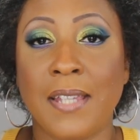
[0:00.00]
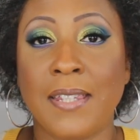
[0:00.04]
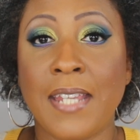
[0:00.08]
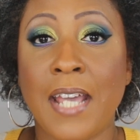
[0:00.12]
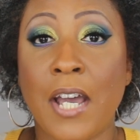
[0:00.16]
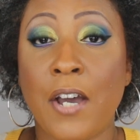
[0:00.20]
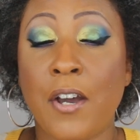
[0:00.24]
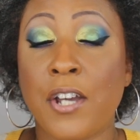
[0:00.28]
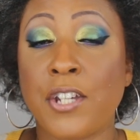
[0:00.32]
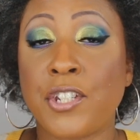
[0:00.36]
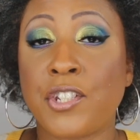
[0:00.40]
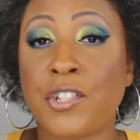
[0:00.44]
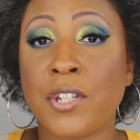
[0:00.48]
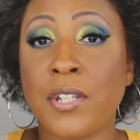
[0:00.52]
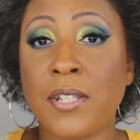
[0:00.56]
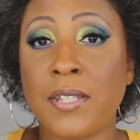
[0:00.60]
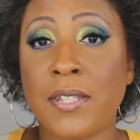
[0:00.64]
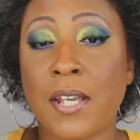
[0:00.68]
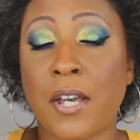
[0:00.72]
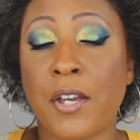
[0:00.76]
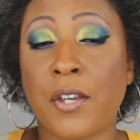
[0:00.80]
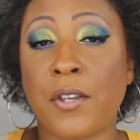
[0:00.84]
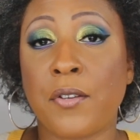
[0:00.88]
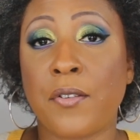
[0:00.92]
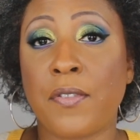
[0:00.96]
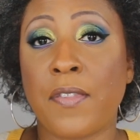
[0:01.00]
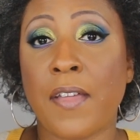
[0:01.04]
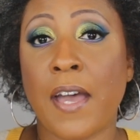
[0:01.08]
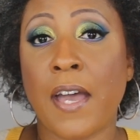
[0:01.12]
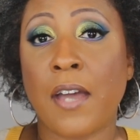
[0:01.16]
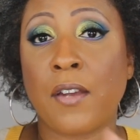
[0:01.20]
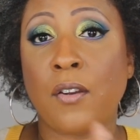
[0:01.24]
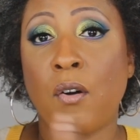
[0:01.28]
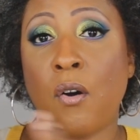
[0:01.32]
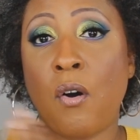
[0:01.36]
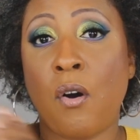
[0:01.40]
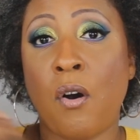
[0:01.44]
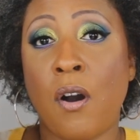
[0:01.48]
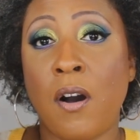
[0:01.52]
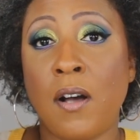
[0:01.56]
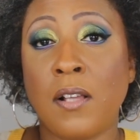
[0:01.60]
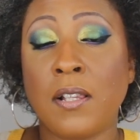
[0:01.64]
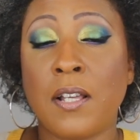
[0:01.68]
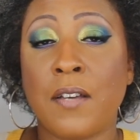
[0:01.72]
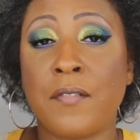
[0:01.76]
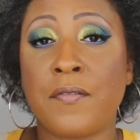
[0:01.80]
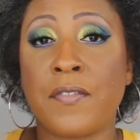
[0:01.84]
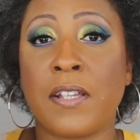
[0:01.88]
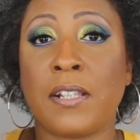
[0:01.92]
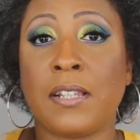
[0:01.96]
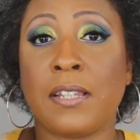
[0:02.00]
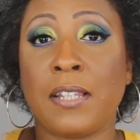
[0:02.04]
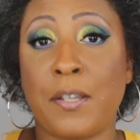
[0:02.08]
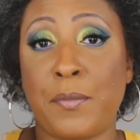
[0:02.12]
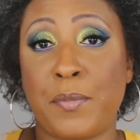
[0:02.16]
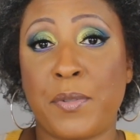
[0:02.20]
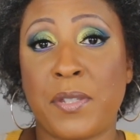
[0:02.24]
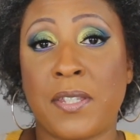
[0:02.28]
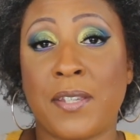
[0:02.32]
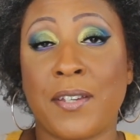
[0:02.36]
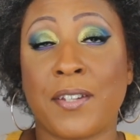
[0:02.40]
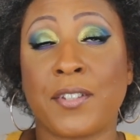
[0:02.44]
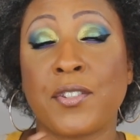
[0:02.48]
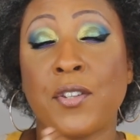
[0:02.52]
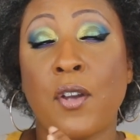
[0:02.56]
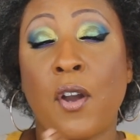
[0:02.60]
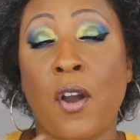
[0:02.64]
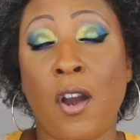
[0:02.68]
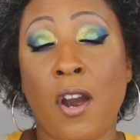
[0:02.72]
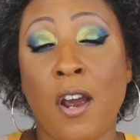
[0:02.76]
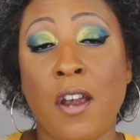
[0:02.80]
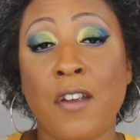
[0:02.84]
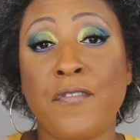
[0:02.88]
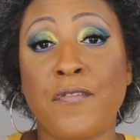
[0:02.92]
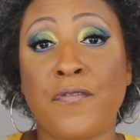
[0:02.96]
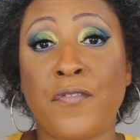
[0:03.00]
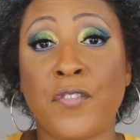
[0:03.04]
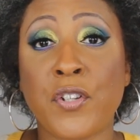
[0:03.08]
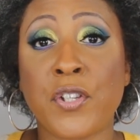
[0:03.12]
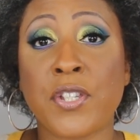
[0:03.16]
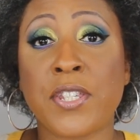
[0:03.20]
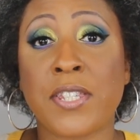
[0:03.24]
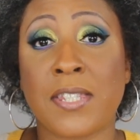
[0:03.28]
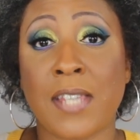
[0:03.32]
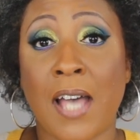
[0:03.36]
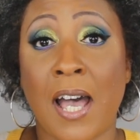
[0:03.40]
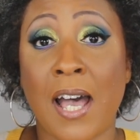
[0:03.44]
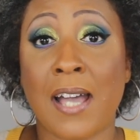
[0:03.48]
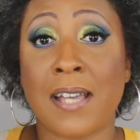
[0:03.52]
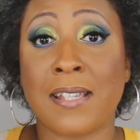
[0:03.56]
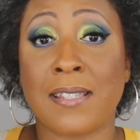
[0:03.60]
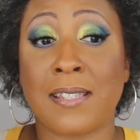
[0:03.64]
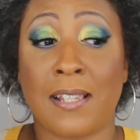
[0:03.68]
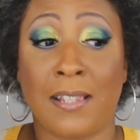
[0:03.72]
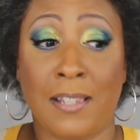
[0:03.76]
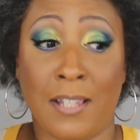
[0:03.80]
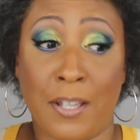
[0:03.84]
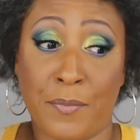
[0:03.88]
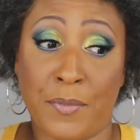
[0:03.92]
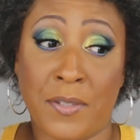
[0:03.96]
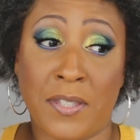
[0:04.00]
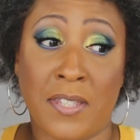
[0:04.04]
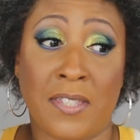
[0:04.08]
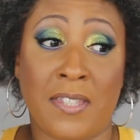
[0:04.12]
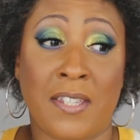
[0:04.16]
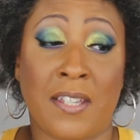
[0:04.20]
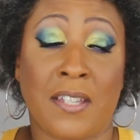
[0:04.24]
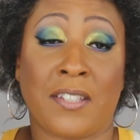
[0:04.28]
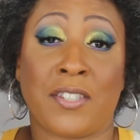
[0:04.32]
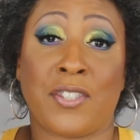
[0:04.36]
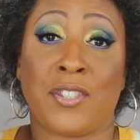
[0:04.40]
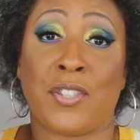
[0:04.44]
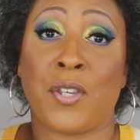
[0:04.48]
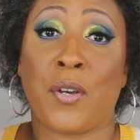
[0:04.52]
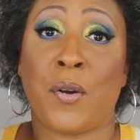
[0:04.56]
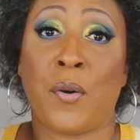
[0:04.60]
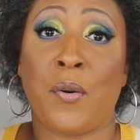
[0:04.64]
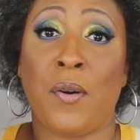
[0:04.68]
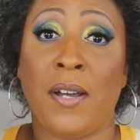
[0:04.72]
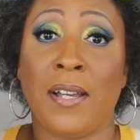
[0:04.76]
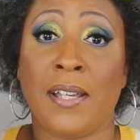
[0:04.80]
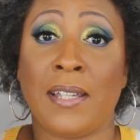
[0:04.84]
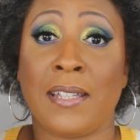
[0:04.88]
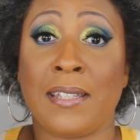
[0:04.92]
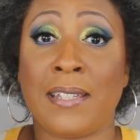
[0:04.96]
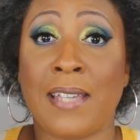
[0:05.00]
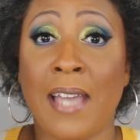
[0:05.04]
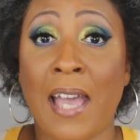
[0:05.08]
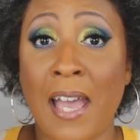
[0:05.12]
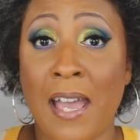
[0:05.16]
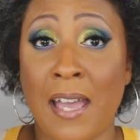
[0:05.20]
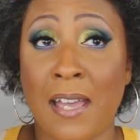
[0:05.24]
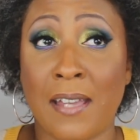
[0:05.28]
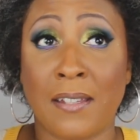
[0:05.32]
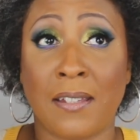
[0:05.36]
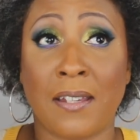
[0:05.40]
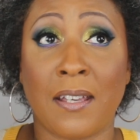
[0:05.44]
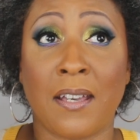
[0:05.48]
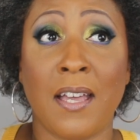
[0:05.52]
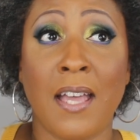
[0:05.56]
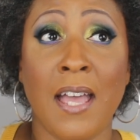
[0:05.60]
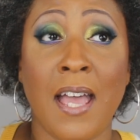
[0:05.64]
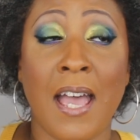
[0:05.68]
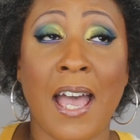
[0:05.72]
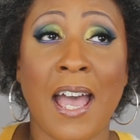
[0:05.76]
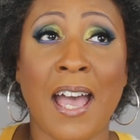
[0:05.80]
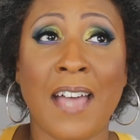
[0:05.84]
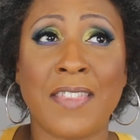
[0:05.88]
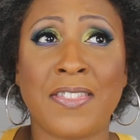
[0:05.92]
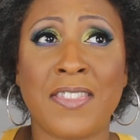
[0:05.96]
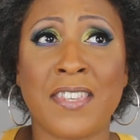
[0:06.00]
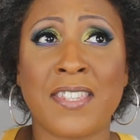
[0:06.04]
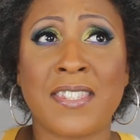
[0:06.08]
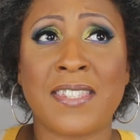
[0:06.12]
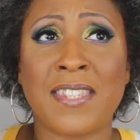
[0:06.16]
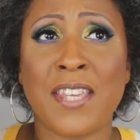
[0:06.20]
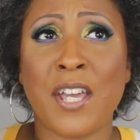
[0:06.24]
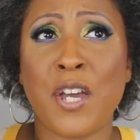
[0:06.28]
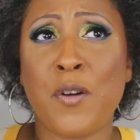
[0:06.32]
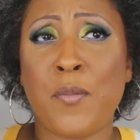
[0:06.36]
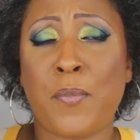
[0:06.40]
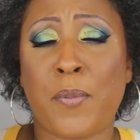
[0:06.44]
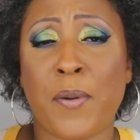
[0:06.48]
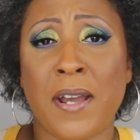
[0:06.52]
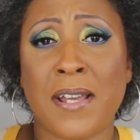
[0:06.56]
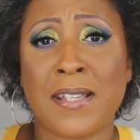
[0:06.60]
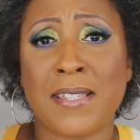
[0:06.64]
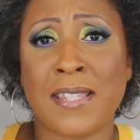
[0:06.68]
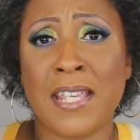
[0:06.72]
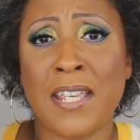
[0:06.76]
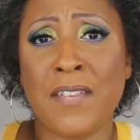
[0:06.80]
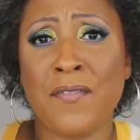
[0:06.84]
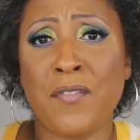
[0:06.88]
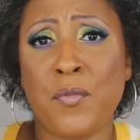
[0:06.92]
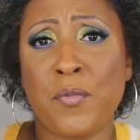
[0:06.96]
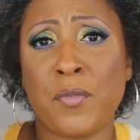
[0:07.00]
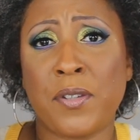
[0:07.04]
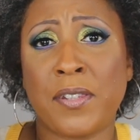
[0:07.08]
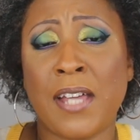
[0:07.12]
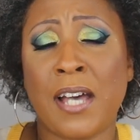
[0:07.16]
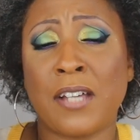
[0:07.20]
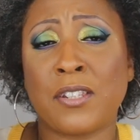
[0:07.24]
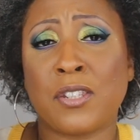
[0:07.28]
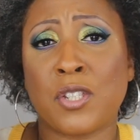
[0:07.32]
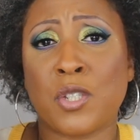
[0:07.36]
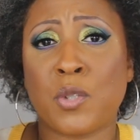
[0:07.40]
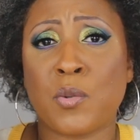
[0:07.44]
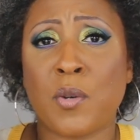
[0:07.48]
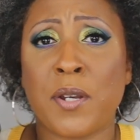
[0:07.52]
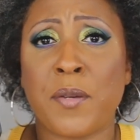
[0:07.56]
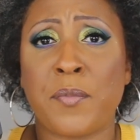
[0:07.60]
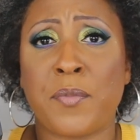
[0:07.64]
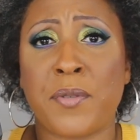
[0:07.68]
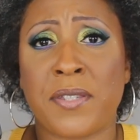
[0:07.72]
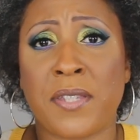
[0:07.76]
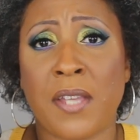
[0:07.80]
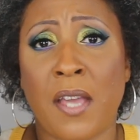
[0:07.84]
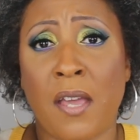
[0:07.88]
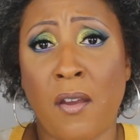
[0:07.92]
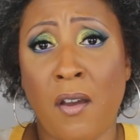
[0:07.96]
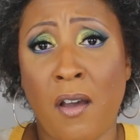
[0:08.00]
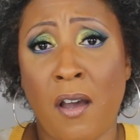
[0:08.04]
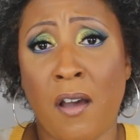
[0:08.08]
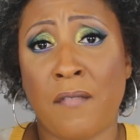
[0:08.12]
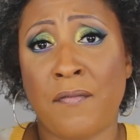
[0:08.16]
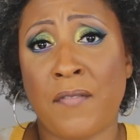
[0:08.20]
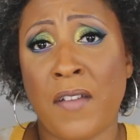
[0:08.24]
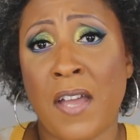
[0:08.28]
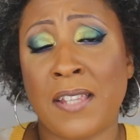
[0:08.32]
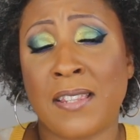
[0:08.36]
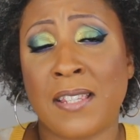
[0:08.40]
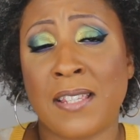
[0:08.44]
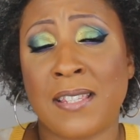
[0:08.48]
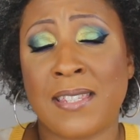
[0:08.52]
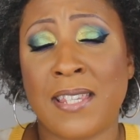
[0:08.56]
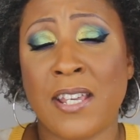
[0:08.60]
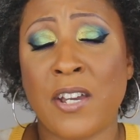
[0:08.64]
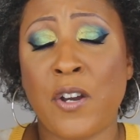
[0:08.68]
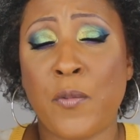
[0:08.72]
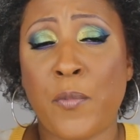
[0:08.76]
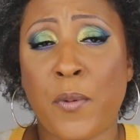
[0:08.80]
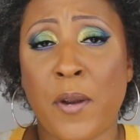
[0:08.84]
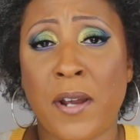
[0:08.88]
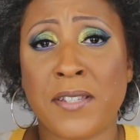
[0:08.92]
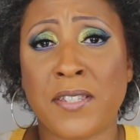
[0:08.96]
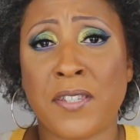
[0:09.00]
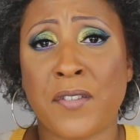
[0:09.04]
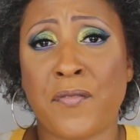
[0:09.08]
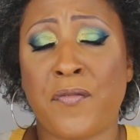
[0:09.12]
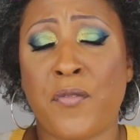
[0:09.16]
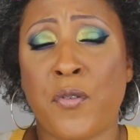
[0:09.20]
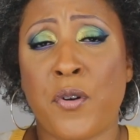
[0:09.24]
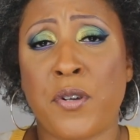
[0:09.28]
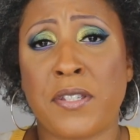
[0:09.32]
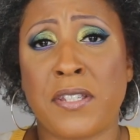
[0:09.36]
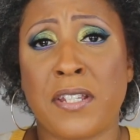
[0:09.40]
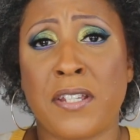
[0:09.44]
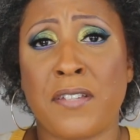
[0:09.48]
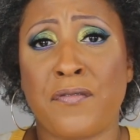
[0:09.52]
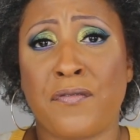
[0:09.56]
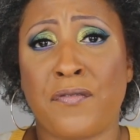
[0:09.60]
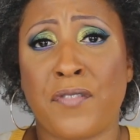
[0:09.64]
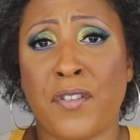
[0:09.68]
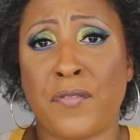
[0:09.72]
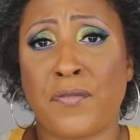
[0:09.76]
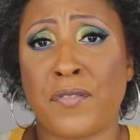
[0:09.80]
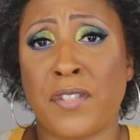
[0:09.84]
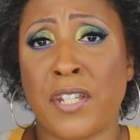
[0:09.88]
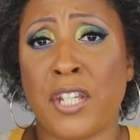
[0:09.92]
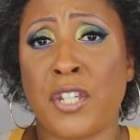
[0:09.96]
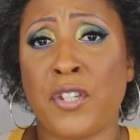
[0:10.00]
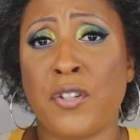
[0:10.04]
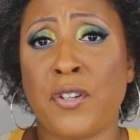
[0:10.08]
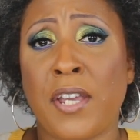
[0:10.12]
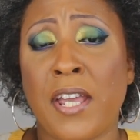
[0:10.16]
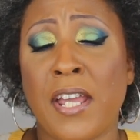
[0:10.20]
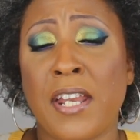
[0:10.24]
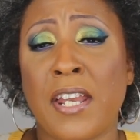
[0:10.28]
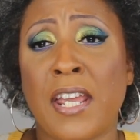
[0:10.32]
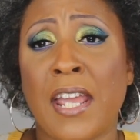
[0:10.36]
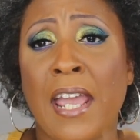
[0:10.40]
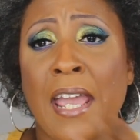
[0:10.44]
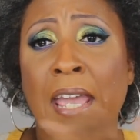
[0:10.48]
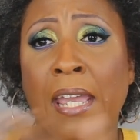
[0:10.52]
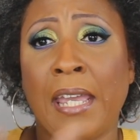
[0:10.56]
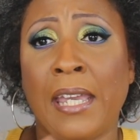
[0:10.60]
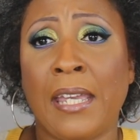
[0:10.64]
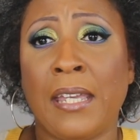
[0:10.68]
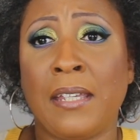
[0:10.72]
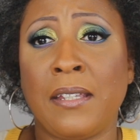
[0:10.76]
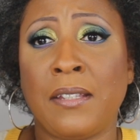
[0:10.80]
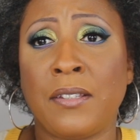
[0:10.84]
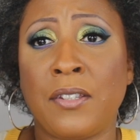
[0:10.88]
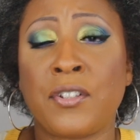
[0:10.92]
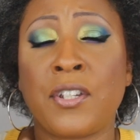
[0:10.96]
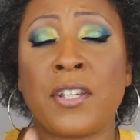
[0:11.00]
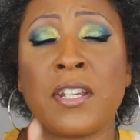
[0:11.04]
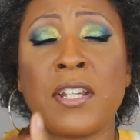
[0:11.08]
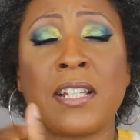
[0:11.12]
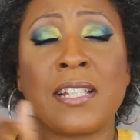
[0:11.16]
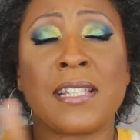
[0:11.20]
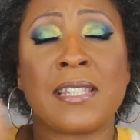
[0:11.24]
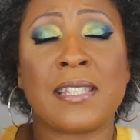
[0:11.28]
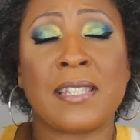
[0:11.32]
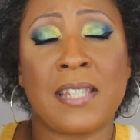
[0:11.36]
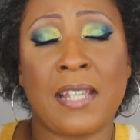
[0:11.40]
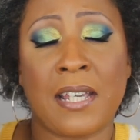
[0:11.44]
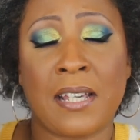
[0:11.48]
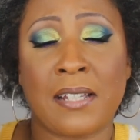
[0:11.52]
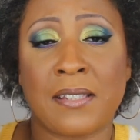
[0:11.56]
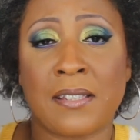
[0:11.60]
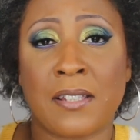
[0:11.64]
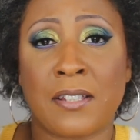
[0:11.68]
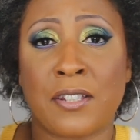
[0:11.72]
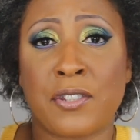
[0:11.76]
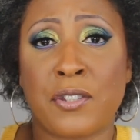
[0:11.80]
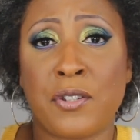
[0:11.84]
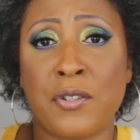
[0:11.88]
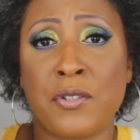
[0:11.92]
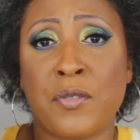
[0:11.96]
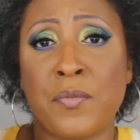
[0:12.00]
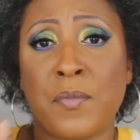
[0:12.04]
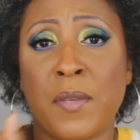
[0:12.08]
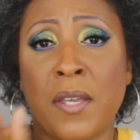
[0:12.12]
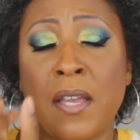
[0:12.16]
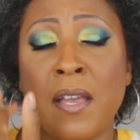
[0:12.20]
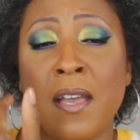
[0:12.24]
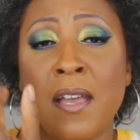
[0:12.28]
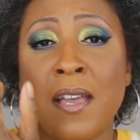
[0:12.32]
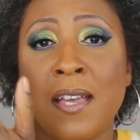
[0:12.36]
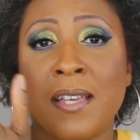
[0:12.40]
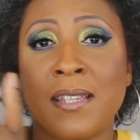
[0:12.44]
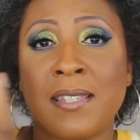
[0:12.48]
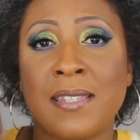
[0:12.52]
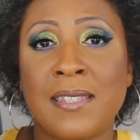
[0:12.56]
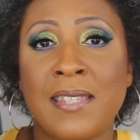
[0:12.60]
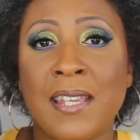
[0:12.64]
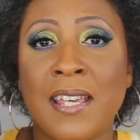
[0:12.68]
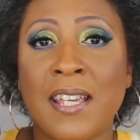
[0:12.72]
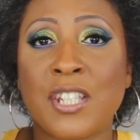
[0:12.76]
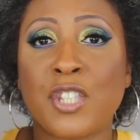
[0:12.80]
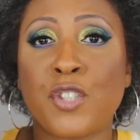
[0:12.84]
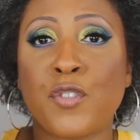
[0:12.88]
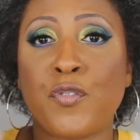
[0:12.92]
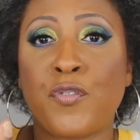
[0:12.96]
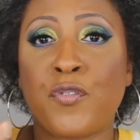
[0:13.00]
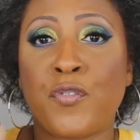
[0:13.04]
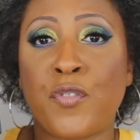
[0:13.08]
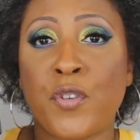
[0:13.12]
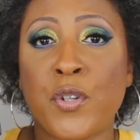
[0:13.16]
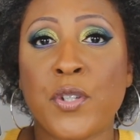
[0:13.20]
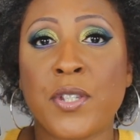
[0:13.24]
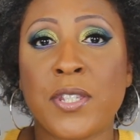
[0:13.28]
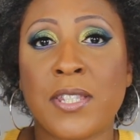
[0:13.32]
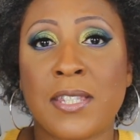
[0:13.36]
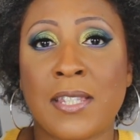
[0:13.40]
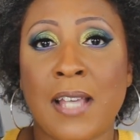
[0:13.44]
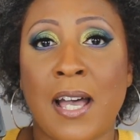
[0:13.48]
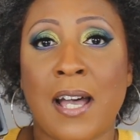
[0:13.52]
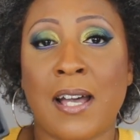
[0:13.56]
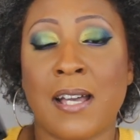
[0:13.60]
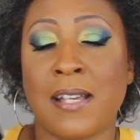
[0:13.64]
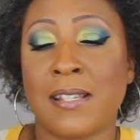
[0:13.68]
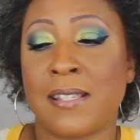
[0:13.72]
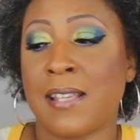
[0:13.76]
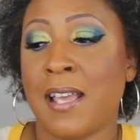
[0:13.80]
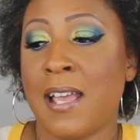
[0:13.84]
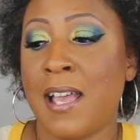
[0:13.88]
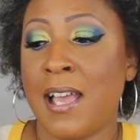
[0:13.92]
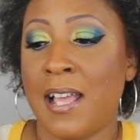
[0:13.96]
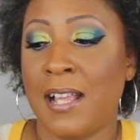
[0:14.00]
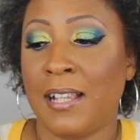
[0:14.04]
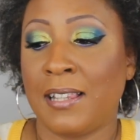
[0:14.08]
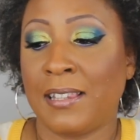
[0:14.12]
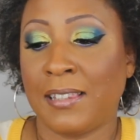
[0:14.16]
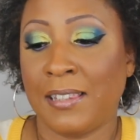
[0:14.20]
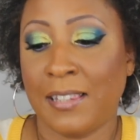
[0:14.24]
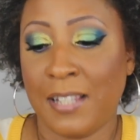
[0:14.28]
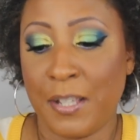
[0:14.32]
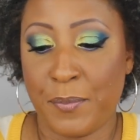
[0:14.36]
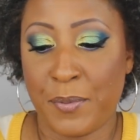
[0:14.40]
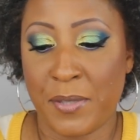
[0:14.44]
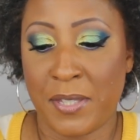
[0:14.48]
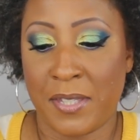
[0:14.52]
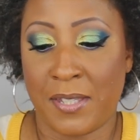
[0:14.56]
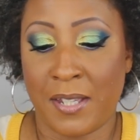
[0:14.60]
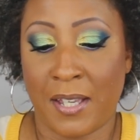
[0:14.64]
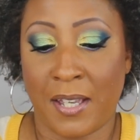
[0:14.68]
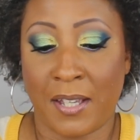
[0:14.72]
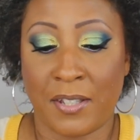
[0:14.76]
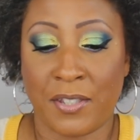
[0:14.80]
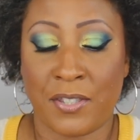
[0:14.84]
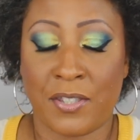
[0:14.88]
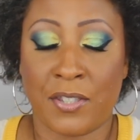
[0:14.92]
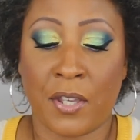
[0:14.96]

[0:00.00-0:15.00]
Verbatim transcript: Now, I should tell you that all of the lipsticks are full-size lipsticks. So again, at the sale price, even without the twenty percent off, at the sale price of fourteen fifty, you're getting eight, you're getting six, excuse me, six full-size lipsticks.